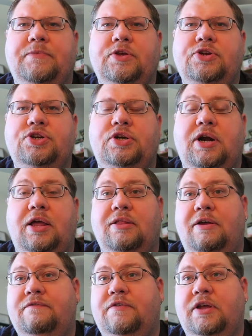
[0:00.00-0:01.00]
Sure, I
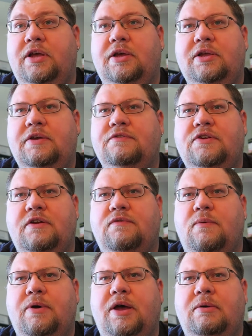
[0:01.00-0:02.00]
love to give
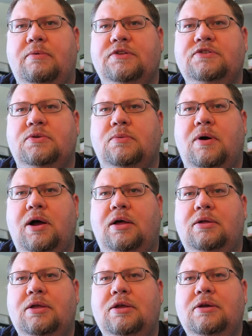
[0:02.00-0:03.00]
stuff away once in a
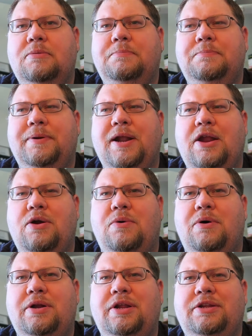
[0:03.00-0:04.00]
while, but I
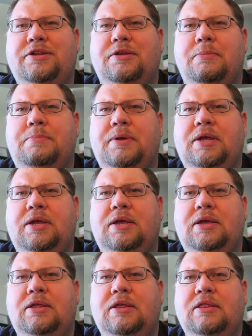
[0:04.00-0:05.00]
don't want it to
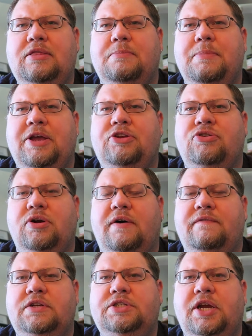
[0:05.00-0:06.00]
be the main draw
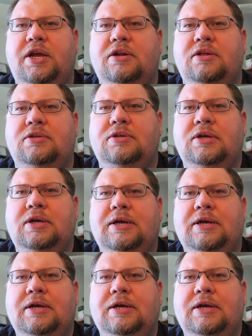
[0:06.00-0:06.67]
of the channel.